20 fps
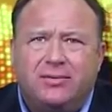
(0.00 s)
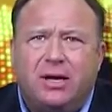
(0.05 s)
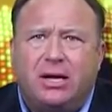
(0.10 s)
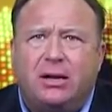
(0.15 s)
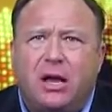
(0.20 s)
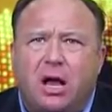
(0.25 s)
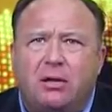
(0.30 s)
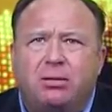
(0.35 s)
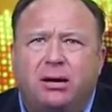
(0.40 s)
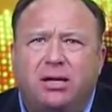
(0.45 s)

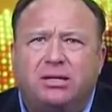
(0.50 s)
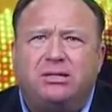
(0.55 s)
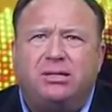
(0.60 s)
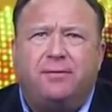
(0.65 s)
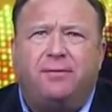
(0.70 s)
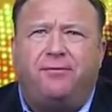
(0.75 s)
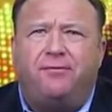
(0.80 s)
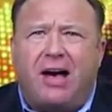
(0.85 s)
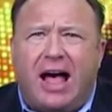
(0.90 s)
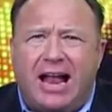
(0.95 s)
The
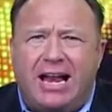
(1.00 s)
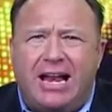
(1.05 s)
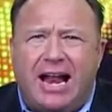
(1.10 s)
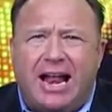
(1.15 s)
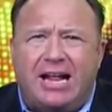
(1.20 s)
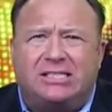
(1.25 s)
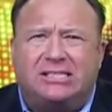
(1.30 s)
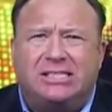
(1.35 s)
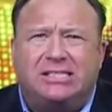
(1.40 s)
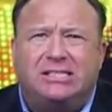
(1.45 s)
globalist
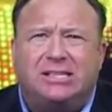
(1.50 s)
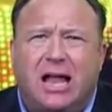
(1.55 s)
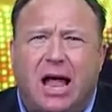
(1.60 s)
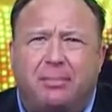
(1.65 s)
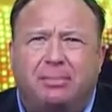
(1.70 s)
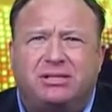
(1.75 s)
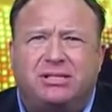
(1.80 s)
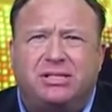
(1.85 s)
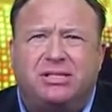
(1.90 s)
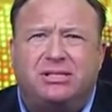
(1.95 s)
financed
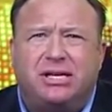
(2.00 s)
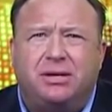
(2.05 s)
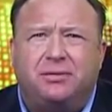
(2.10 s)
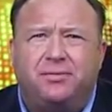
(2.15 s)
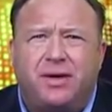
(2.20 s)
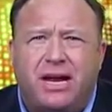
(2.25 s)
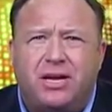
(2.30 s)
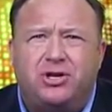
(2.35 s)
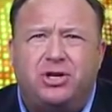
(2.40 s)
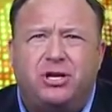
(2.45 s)
Islamicist
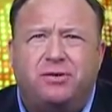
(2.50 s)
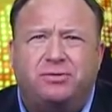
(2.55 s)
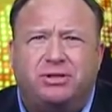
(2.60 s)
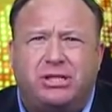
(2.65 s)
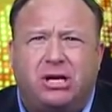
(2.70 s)
invasion